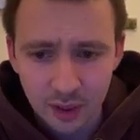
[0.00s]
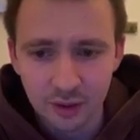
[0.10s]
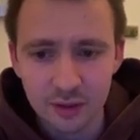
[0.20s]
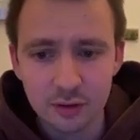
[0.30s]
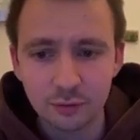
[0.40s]

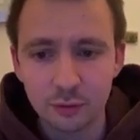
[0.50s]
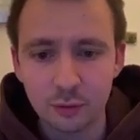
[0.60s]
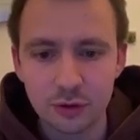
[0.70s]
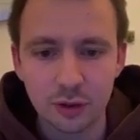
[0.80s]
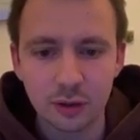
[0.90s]
Thanks a lot for
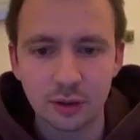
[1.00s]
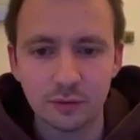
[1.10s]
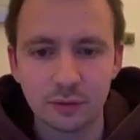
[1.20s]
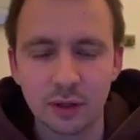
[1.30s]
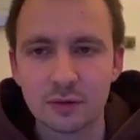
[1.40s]
watching.
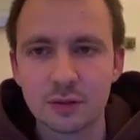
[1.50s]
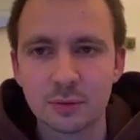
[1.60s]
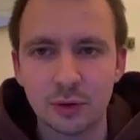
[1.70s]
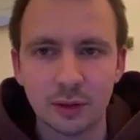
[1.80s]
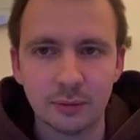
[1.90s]
If you haven't
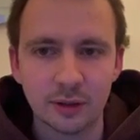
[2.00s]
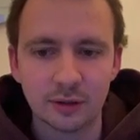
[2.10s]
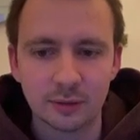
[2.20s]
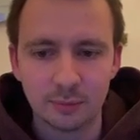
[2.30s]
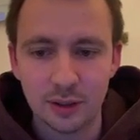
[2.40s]
subscribed
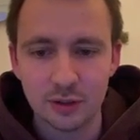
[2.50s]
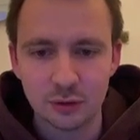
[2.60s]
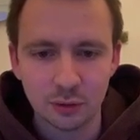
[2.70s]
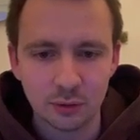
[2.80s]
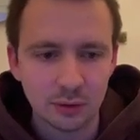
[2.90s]
yet, please
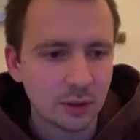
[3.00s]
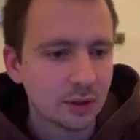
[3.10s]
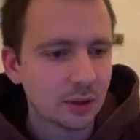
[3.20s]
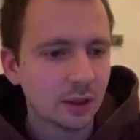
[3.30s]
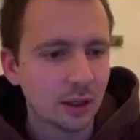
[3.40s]
do.
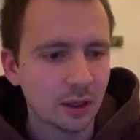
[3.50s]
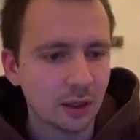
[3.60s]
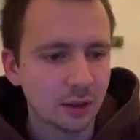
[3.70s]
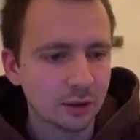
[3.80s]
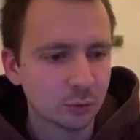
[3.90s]

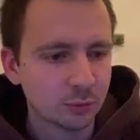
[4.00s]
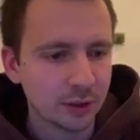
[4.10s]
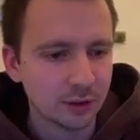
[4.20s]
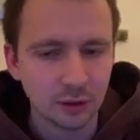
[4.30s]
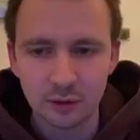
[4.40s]
It would
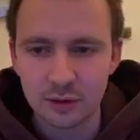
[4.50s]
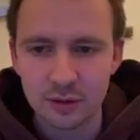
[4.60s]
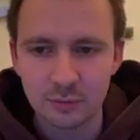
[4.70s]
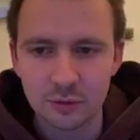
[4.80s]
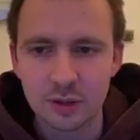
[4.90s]
mean a lot
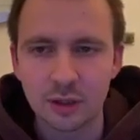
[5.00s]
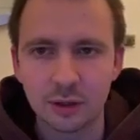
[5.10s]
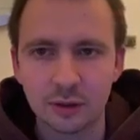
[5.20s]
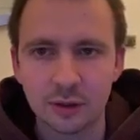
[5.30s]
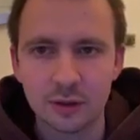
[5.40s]
as I'm just
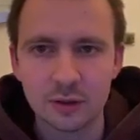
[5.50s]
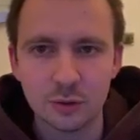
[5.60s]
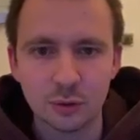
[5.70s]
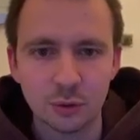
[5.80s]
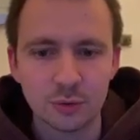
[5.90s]
starting this
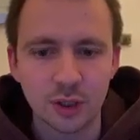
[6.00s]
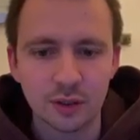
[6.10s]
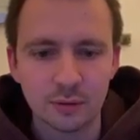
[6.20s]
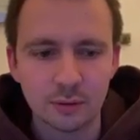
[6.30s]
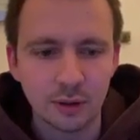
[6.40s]
YouTube
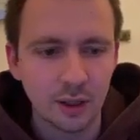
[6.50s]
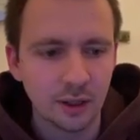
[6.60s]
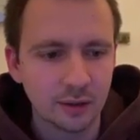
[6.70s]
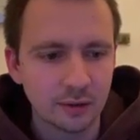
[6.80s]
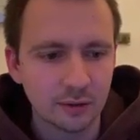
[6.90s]
channel,
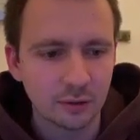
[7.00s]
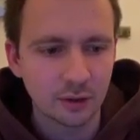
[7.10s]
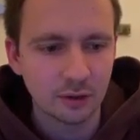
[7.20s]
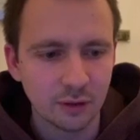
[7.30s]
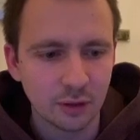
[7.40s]
and if you
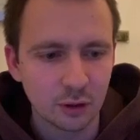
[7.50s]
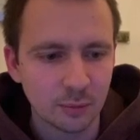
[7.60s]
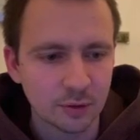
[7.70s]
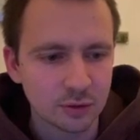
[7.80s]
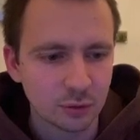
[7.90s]
any
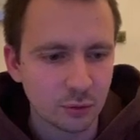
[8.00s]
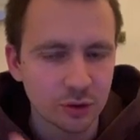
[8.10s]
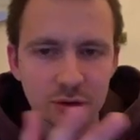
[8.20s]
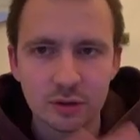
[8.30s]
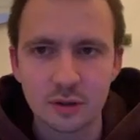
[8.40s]
comments or
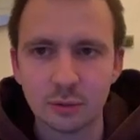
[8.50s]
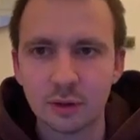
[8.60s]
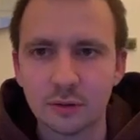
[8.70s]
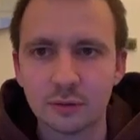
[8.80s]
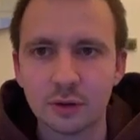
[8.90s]
questions, I
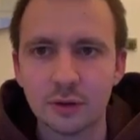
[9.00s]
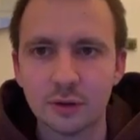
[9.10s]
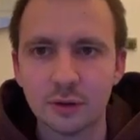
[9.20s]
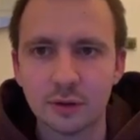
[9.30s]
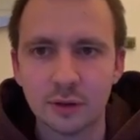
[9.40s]
would love to
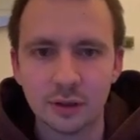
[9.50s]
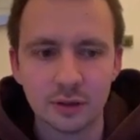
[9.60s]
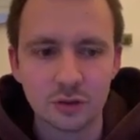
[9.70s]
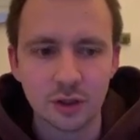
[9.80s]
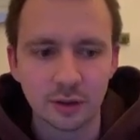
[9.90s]
hear
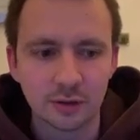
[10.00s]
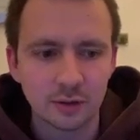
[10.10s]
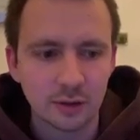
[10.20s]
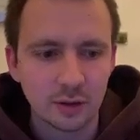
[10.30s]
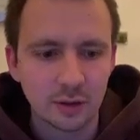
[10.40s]
in the chat.
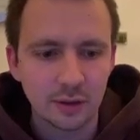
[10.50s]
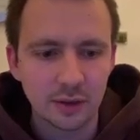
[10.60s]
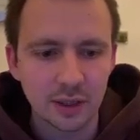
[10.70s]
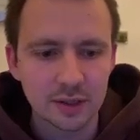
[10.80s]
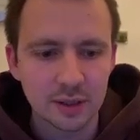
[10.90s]

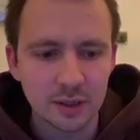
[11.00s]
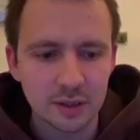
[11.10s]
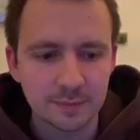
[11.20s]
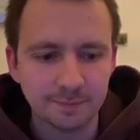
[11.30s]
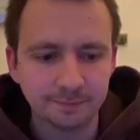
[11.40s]
Thanks, guys.